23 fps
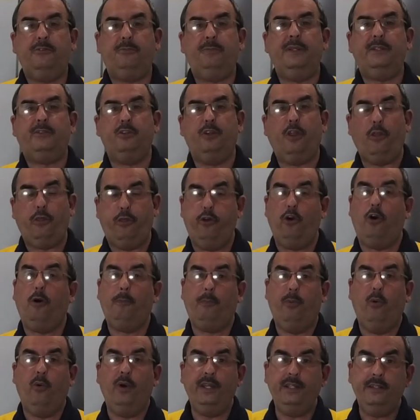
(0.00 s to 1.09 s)
me to the third
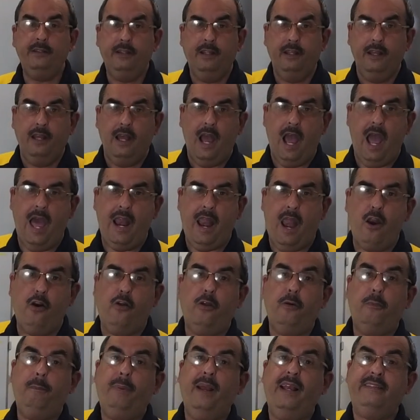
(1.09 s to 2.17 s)
point and another
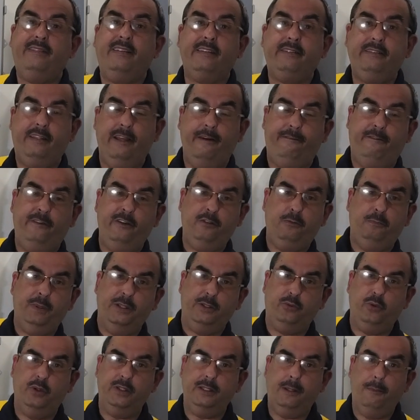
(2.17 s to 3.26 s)
basic difference
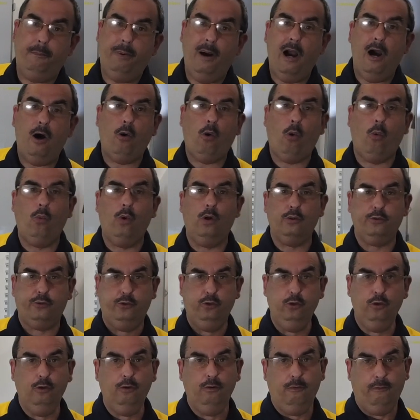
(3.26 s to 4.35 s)
between the PowerWall
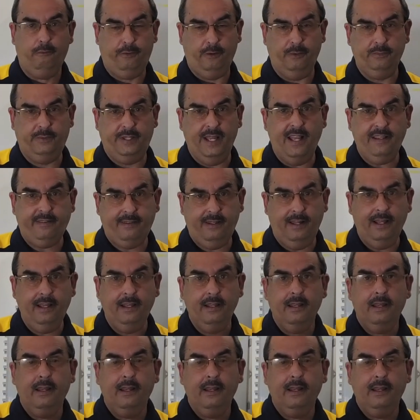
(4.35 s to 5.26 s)
2 from Tesla